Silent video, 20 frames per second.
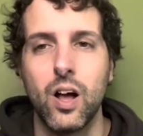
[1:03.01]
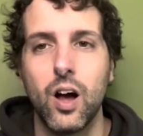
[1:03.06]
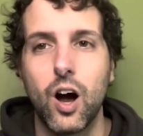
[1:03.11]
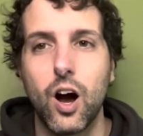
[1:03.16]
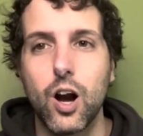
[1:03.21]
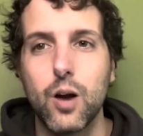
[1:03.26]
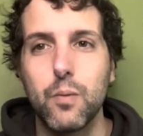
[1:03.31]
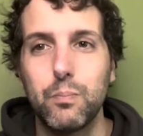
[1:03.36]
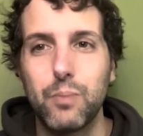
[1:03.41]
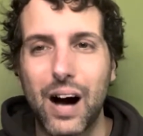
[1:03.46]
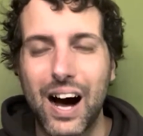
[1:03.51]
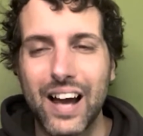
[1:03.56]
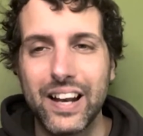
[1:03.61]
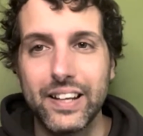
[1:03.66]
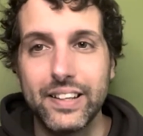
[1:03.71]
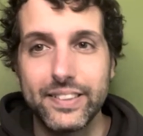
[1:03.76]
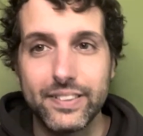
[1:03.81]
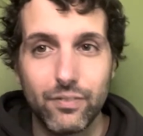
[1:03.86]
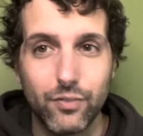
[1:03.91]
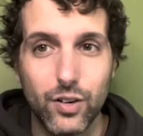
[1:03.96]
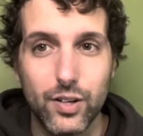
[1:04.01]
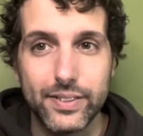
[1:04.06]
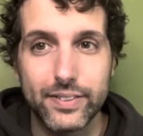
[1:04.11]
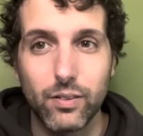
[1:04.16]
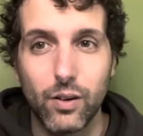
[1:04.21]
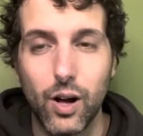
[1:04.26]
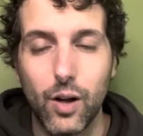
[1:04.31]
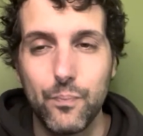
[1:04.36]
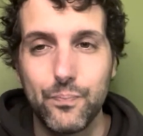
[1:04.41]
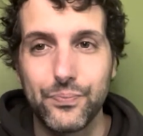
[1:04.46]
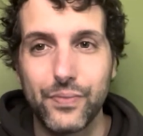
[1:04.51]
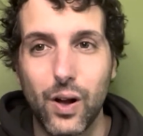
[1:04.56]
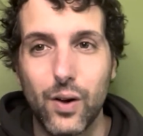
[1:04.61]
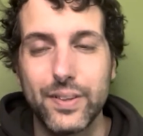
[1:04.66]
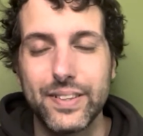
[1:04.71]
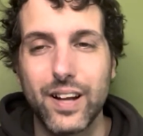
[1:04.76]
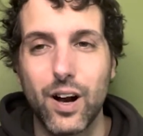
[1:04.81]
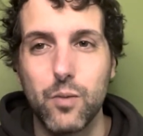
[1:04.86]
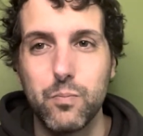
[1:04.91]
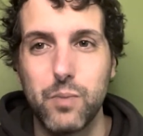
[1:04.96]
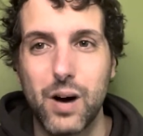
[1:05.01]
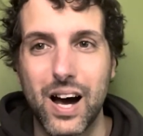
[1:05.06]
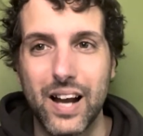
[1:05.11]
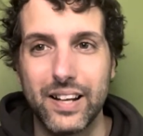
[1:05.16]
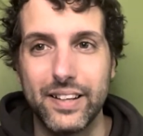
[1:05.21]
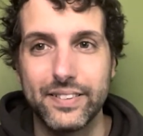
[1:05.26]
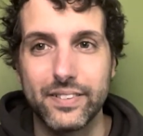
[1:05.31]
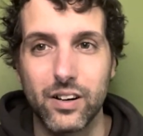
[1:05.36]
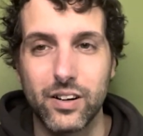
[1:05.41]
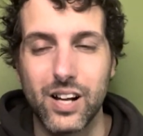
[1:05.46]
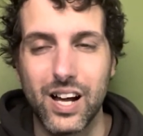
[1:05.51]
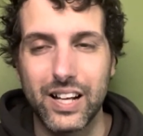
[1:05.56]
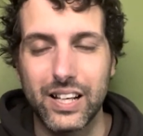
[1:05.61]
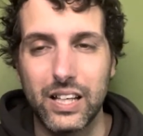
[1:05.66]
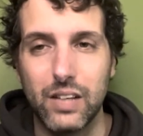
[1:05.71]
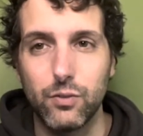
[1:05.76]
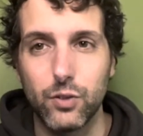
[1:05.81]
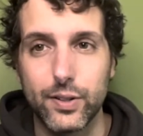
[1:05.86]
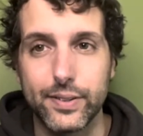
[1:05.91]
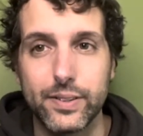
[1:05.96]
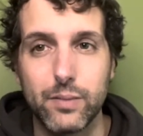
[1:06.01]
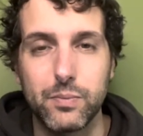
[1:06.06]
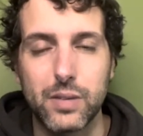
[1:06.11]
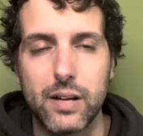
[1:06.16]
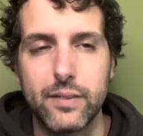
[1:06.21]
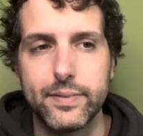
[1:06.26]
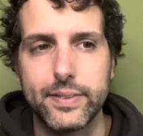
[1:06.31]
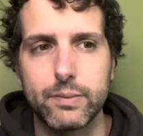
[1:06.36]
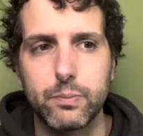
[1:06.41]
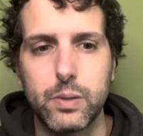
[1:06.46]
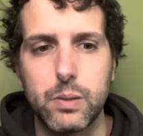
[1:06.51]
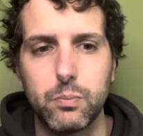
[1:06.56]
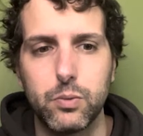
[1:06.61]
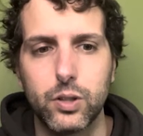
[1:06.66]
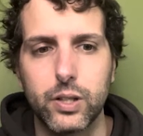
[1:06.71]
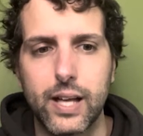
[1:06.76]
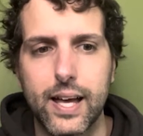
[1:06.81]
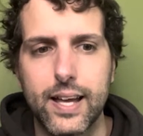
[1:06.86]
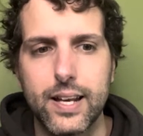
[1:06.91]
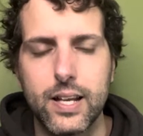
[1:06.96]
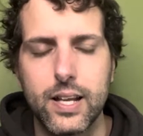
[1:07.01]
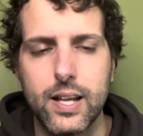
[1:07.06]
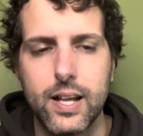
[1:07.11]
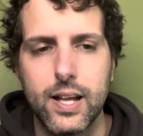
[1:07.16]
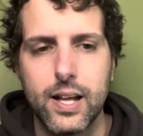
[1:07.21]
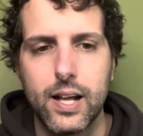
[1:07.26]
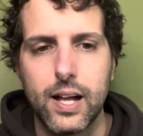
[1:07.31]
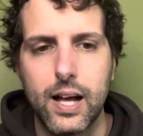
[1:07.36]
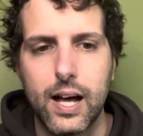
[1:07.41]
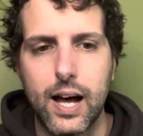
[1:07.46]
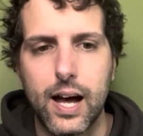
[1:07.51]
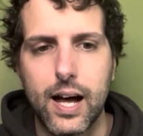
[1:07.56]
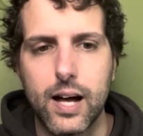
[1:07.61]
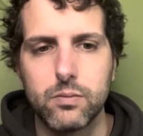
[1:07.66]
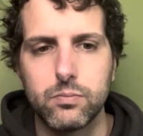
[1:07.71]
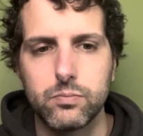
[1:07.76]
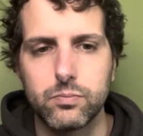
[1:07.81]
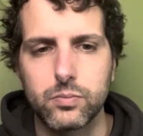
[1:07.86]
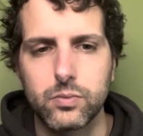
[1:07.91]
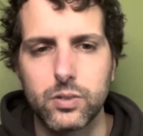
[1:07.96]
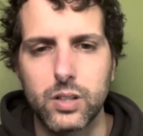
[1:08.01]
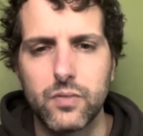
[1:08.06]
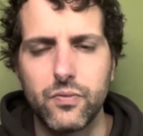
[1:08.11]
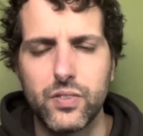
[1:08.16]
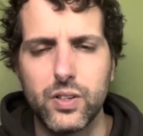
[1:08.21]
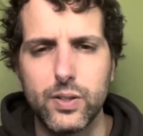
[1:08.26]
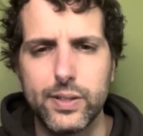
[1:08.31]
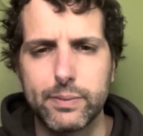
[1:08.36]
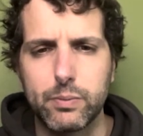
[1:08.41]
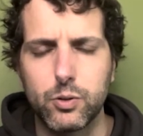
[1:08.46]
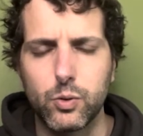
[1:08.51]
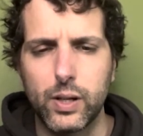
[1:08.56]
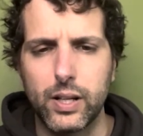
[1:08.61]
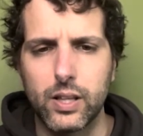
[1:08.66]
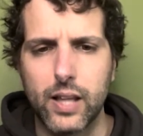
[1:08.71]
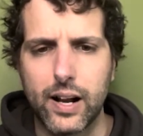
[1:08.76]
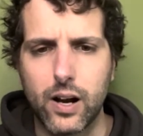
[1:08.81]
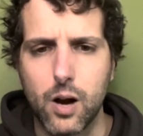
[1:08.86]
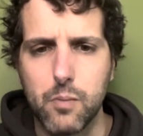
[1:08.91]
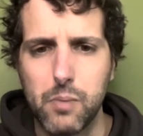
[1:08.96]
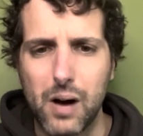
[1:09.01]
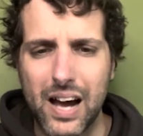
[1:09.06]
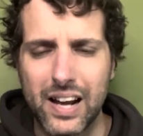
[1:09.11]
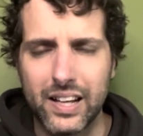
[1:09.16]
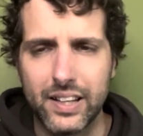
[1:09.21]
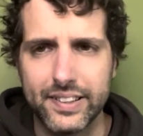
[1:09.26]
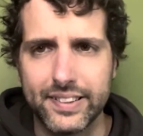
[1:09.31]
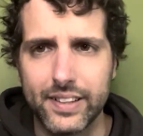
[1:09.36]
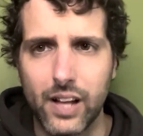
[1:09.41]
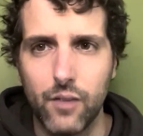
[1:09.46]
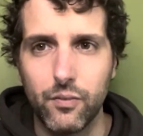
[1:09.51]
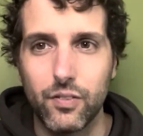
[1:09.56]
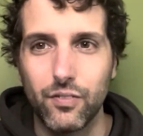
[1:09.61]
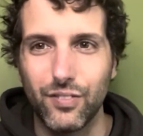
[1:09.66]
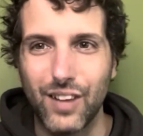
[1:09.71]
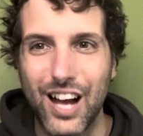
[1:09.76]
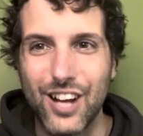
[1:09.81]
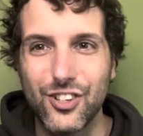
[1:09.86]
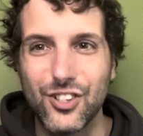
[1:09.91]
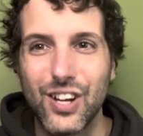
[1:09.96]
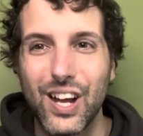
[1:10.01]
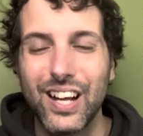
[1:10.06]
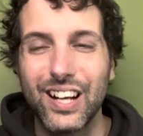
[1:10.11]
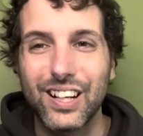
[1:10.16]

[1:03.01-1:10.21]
Our bodies, first of all, I want to say our bodies are not evil. Sometimes people get um, confused between like our body itself and flesh.